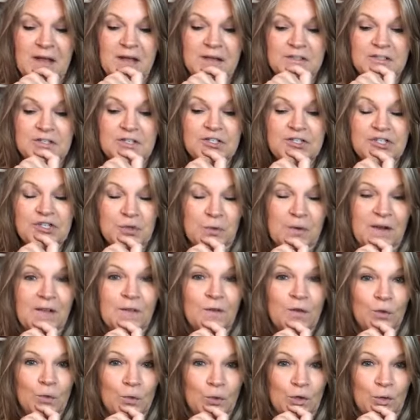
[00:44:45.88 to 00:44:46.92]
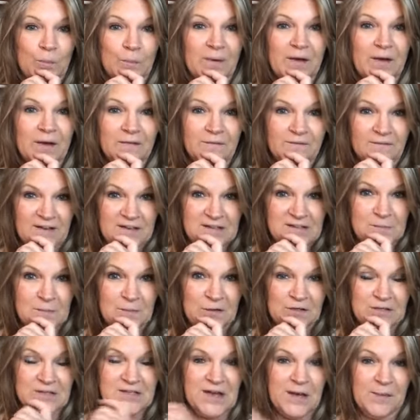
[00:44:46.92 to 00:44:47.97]
to join the group on
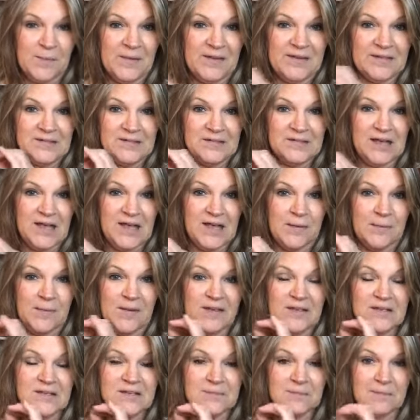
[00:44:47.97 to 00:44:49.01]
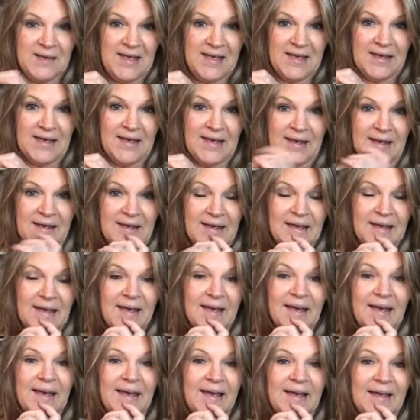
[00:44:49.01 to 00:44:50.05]
Facebook. Type in Tammy's Making,
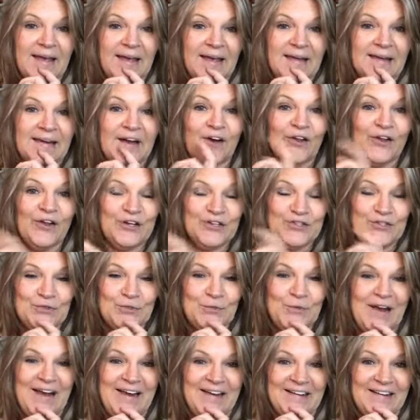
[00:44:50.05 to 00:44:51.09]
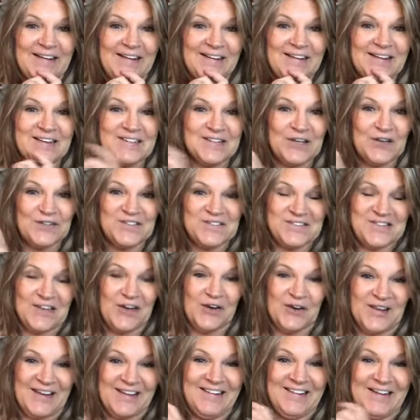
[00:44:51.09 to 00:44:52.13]
and I'll let you right in, because I'll
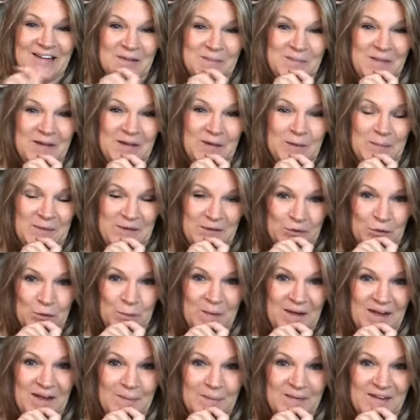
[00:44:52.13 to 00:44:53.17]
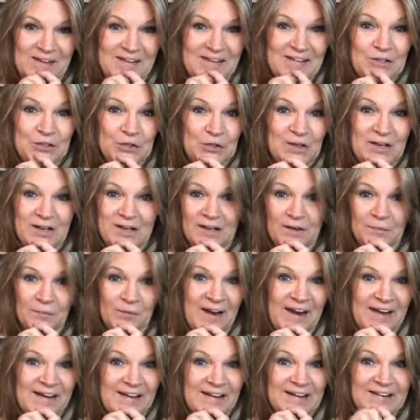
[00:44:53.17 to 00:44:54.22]
get an email about your payment, and you can get
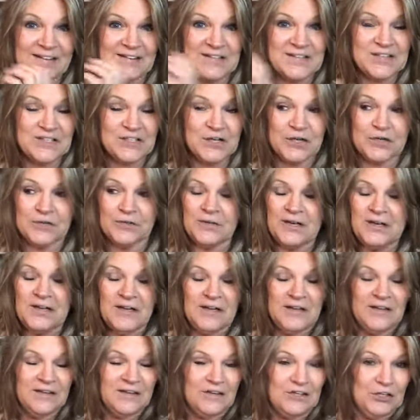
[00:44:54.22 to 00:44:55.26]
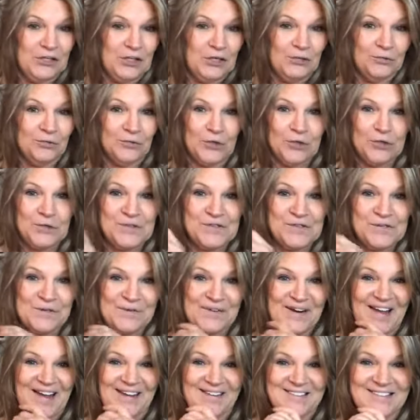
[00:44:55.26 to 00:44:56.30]
right in and start, you know, cruising
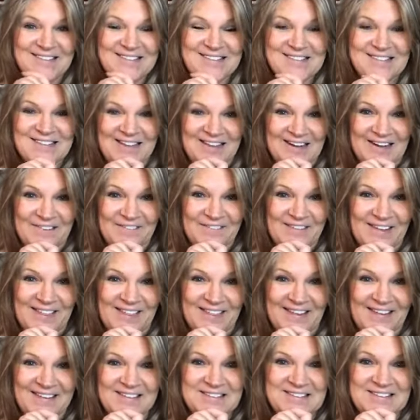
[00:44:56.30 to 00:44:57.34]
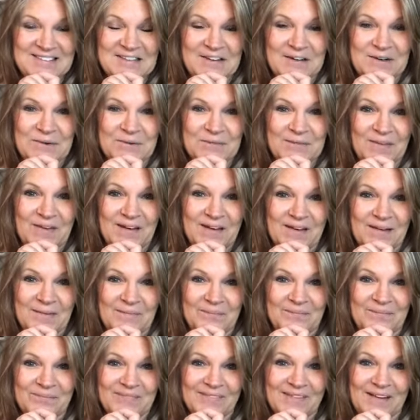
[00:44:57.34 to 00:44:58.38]
around and seeing everything. So
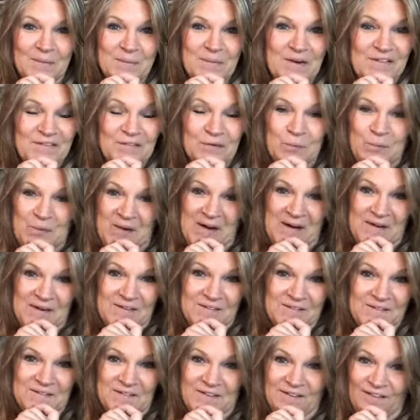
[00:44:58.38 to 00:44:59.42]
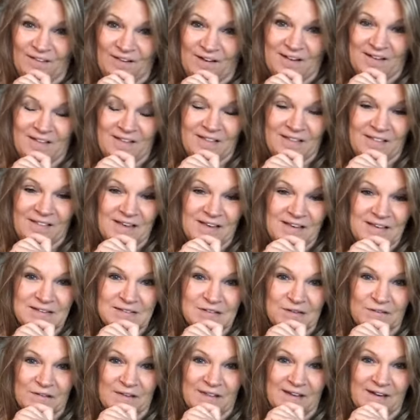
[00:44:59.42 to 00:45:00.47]
I'm awful proud of a lot of the things
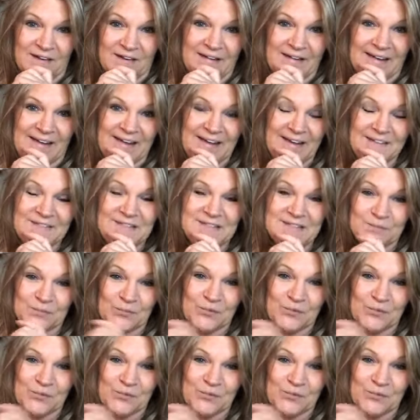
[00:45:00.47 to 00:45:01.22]
over there, and I have some